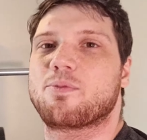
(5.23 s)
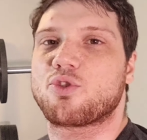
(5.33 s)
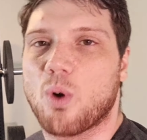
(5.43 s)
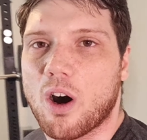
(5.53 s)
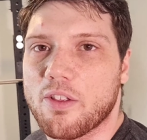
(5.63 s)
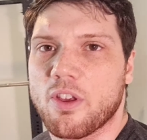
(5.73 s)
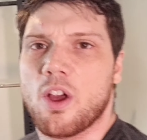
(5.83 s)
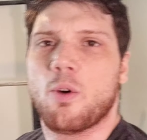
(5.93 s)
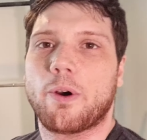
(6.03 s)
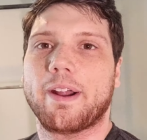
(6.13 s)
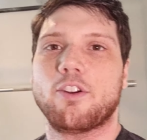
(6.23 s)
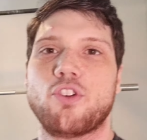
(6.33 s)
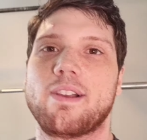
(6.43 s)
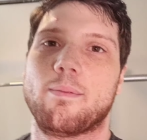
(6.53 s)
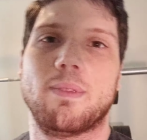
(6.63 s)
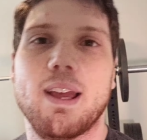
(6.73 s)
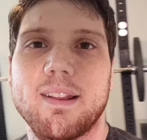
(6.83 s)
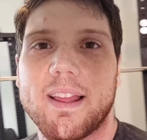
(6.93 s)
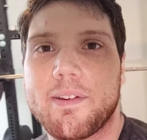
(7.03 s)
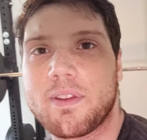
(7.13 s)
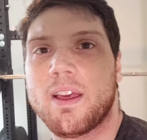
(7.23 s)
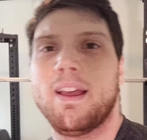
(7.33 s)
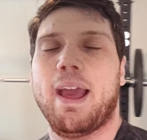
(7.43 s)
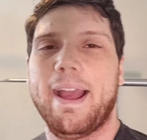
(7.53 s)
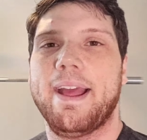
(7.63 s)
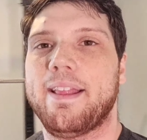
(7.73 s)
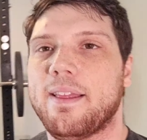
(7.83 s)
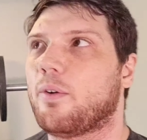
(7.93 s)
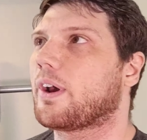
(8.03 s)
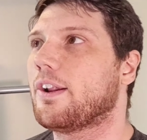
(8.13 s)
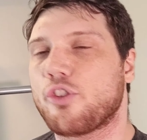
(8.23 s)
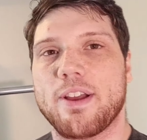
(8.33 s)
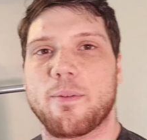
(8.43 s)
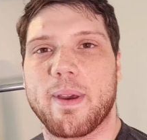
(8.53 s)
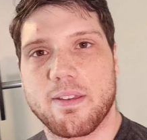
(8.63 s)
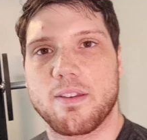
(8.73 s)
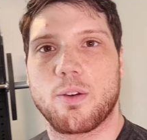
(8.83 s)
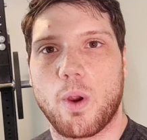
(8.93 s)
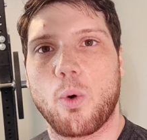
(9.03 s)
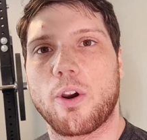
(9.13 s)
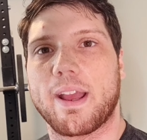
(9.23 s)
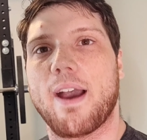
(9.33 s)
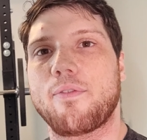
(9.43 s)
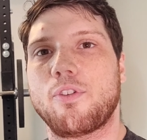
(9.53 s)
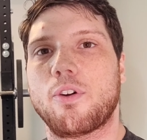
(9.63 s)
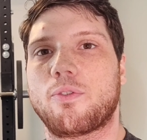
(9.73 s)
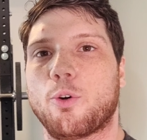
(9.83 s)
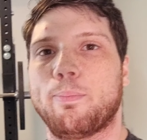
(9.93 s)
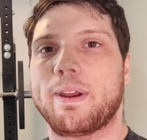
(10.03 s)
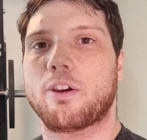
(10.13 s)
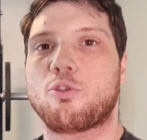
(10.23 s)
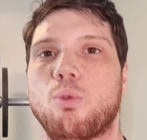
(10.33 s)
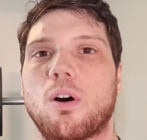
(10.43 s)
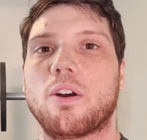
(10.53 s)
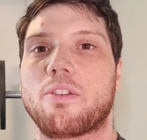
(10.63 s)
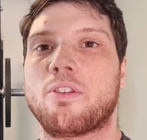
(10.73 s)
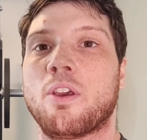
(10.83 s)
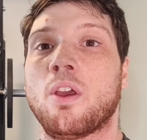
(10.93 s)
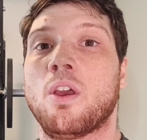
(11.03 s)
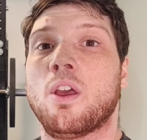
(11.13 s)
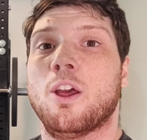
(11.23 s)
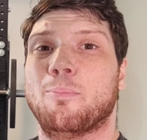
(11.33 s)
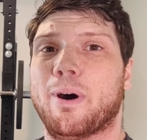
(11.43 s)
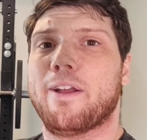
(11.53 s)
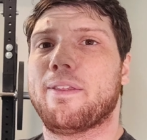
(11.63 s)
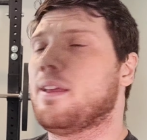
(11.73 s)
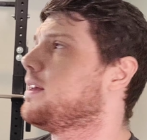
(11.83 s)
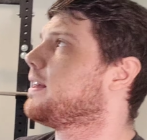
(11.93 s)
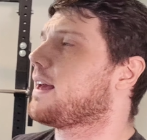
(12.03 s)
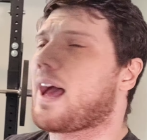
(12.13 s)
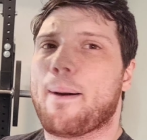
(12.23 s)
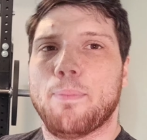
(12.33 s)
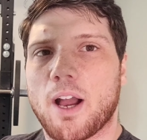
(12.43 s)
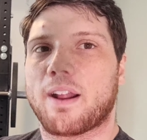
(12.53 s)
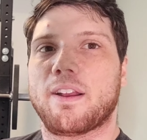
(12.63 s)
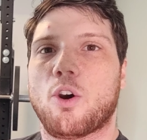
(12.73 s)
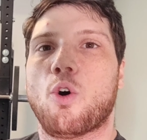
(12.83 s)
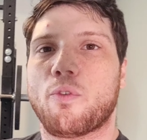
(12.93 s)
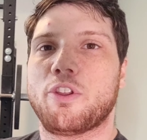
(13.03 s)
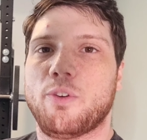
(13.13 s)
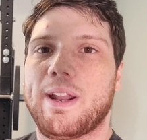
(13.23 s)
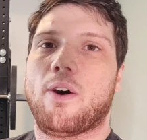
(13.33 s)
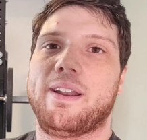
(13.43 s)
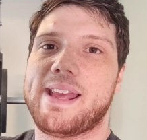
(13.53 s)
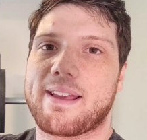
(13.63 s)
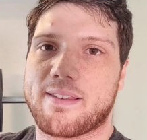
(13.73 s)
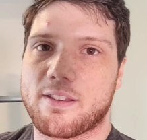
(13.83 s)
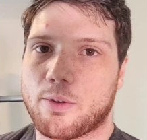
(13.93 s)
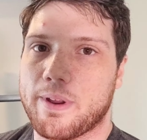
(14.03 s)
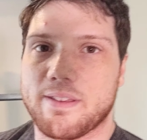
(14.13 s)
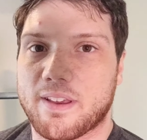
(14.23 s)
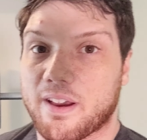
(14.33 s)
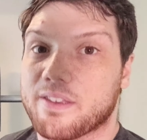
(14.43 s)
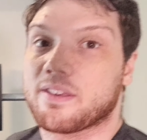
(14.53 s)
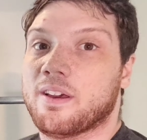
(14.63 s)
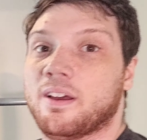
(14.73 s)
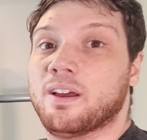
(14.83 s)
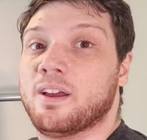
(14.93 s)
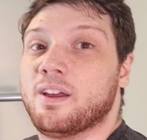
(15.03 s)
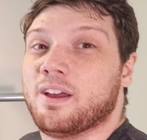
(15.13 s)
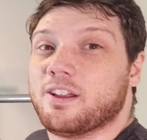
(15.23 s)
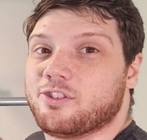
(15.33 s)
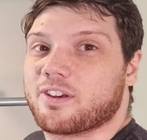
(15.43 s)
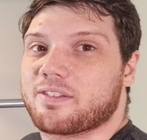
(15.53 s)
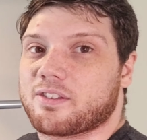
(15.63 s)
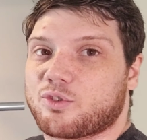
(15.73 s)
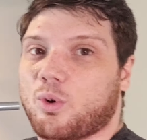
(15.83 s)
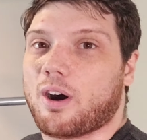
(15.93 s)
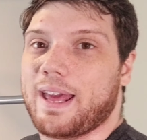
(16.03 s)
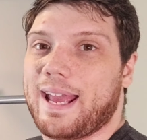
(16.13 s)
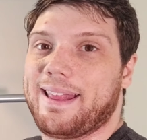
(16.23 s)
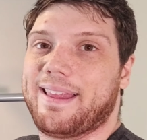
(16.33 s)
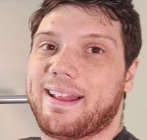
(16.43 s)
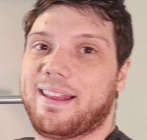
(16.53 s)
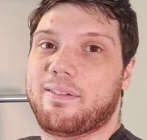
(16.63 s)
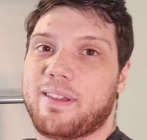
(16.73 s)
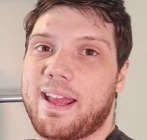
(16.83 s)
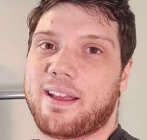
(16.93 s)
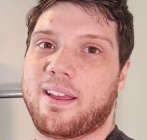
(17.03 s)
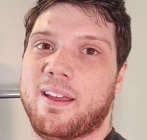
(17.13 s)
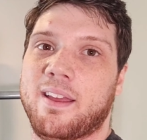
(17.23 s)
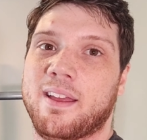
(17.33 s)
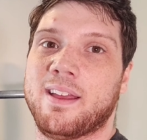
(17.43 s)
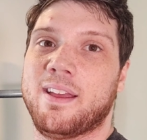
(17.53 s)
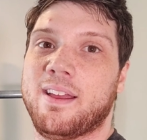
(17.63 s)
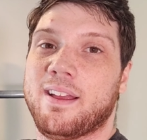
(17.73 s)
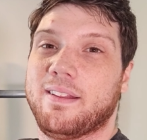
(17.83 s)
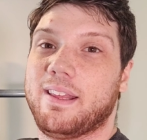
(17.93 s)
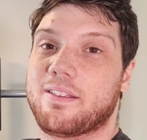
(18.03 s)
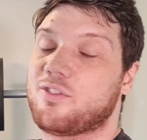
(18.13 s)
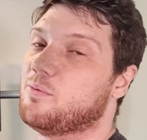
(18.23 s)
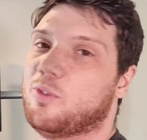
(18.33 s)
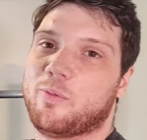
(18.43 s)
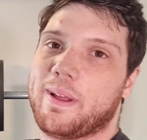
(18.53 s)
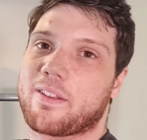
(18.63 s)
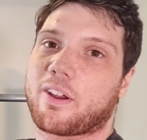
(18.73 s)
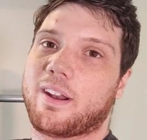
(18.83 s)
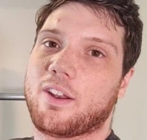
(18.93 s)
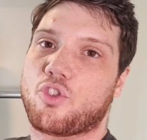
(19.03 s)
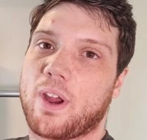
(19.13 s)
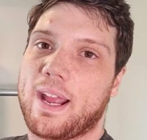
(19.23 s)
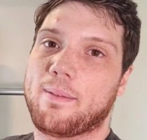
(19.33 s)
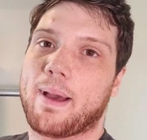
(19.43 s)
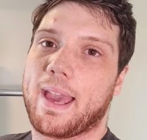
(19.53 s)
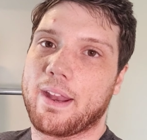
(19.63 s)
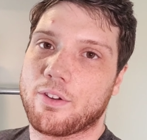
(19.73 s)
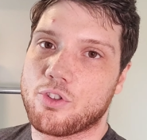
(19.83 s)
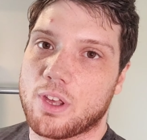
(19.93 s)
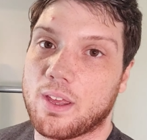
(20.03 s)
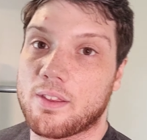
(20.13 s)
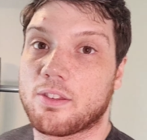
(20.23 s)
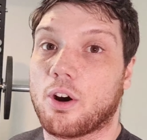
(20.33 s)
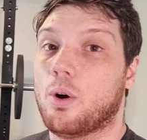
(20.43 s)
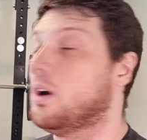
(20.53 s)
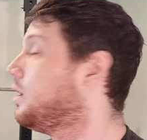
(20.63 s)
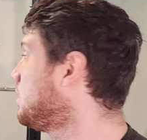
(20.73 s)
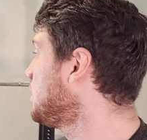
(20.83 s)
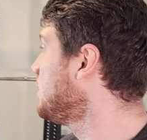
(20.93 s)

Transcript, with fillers: some squats, we're gonna train some deadlifts, and we're gonna train some accessory work after for bigger quads. But I'm not gonna overdo it on the accessories because just squatting and deadlifting, these two movements are gonna drain my energy. So